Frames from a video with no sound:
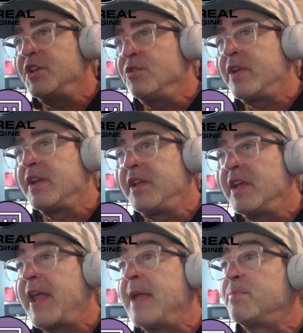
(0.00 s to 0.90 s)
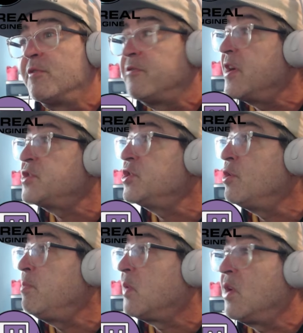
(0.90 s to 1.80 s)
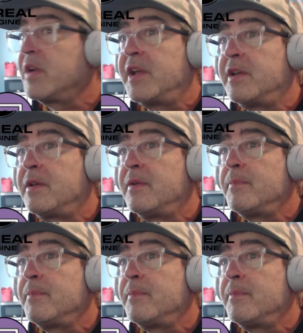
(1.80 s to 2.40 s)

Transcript: you can get a professional plugin.